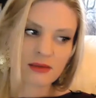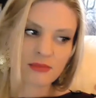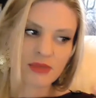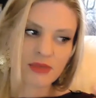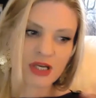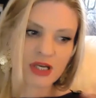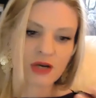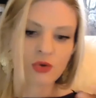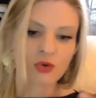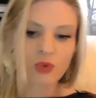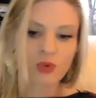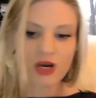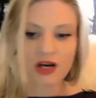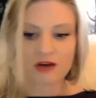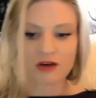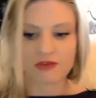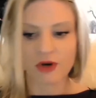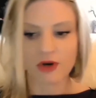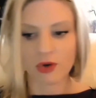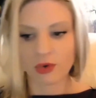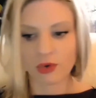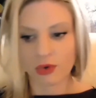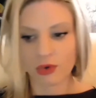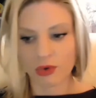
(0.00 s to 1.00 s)
being aware
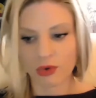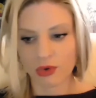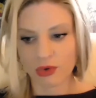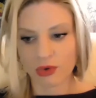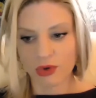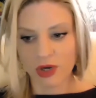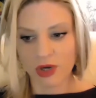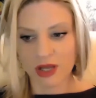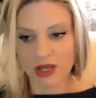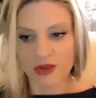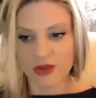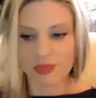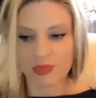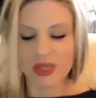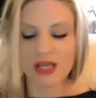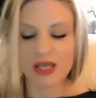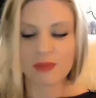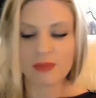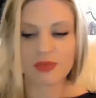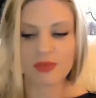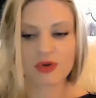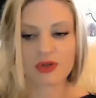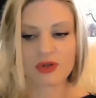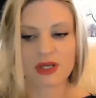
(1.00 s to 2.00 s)
of our other
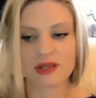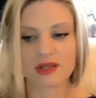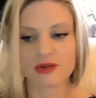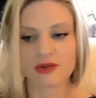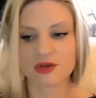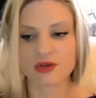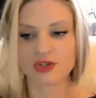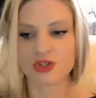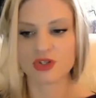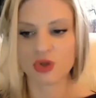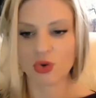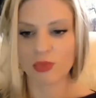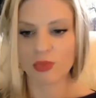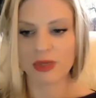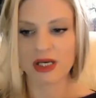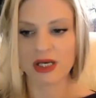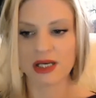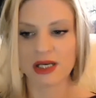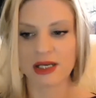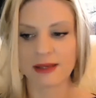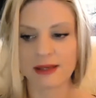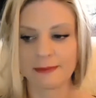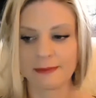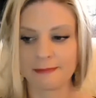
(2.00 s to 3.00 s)
people. Like, there's so
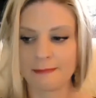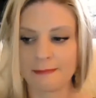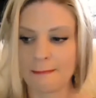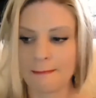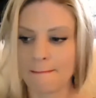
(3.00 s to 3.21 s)
many